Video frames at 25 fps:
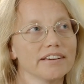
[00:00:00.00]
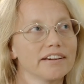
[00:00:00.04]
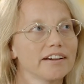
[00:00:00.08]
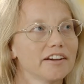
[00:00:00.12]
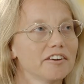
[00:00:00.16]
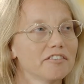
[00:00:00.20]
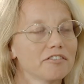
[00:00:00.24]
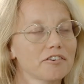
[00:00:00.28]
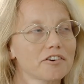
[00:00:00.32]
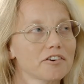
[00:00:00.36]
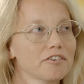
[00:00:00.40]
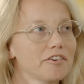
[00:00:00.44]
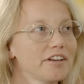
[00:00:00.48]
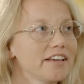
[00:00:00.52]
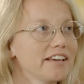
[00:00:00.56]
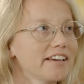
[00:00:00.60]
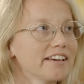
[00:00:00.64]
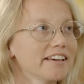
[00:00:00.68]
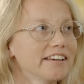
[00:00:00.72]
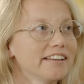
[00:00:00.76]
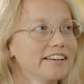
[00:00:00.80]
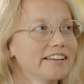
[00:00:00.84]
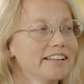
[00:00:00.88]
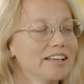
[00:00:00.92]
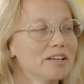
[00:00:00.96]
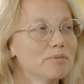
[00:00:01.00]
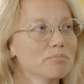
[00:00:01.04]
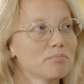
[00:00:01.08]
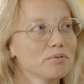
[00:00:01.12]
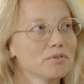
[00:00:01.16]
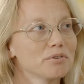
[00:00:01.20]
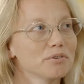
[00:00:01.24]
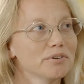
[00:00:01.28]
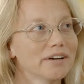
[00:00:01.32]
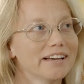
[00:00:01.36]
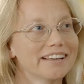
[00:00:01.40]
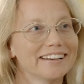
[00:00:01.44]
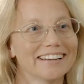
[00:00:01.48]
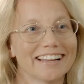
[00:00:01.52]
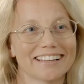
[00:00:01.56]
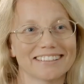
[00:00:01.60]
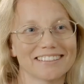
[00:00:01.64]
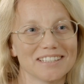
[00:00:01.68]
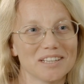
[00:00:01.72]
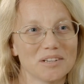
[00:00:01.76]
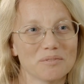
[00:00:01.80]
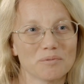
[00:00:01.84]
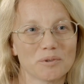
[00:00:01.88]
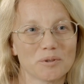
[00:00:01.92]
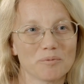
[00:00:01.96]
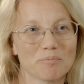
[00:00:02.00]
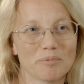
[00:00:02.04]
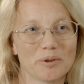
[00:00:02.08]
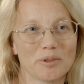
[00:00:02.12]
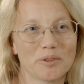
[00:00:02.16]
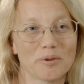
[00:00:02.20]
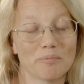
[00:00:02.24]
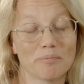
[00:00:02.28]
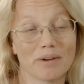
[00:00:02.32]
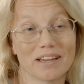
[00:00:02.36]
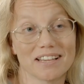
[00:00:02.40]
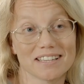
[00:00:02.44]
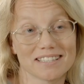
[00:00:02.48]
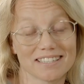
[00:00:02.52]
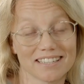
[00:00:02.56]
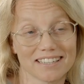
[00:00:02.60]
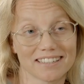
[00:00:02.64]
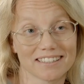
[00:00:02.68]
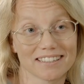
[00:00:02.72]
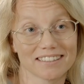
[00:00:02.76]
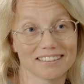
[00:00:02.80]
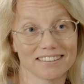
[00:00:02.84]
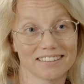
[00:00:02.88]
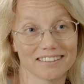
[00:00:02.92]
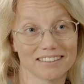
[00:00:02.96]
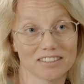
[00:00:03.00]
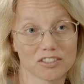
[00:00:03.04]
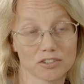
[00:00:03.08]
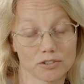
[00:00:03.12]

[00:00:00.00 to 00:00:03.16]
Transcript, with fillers: kind of Greek and Hebrew and Latin would be the basic uh,